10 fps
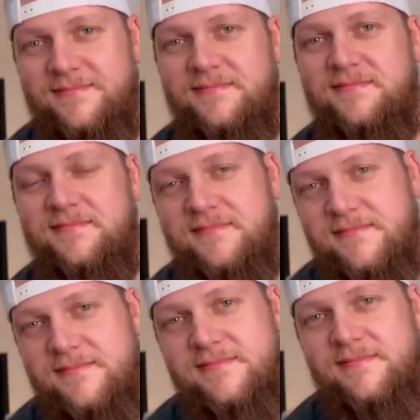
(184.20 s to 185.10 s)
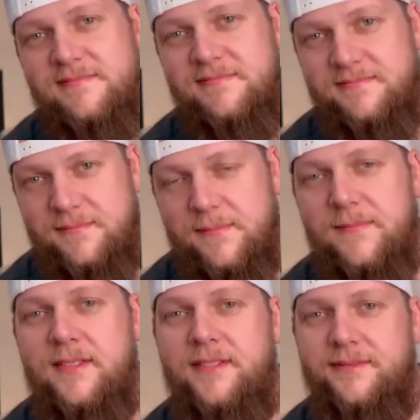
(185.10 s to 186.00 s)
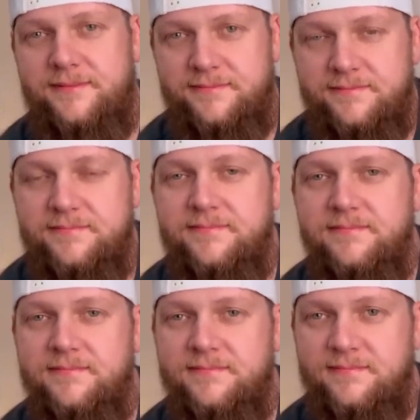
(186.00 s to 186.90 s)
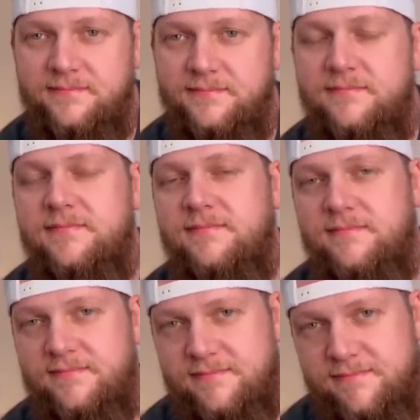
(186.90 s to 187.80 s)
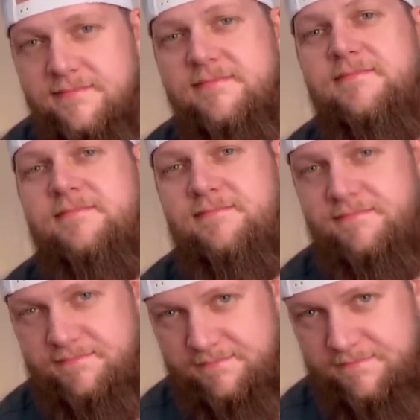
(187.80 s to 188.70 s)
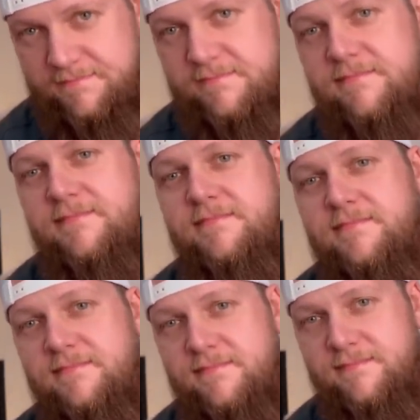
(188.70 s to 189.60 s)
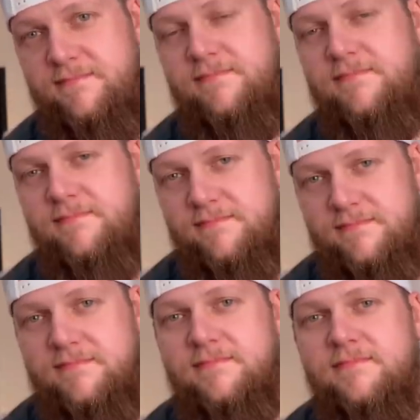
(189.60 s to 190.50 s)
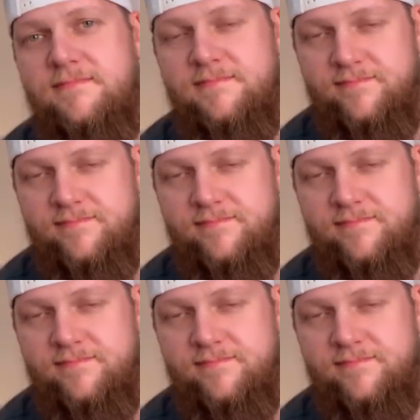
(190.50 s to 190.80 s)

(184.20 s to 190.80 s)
(silent)